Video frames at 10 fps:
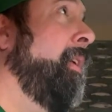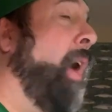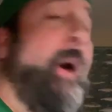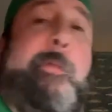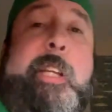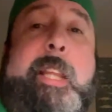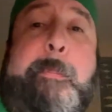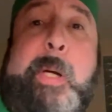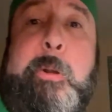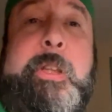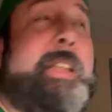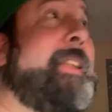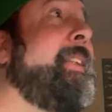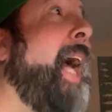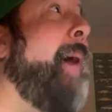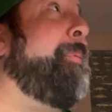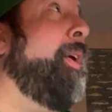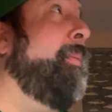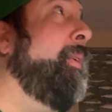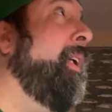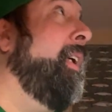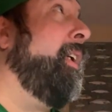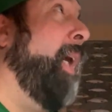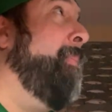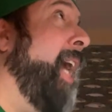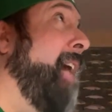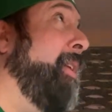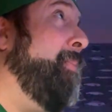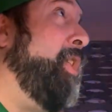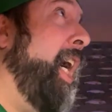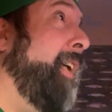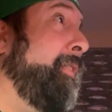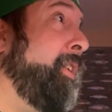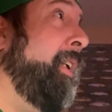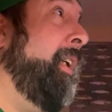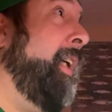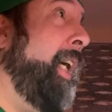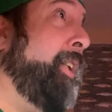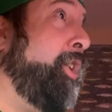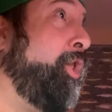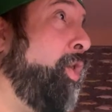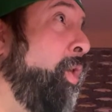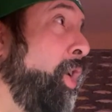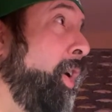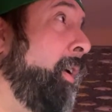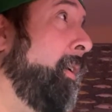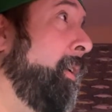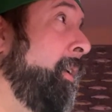Hopefully the Bills can stop them, come down themselves, and score.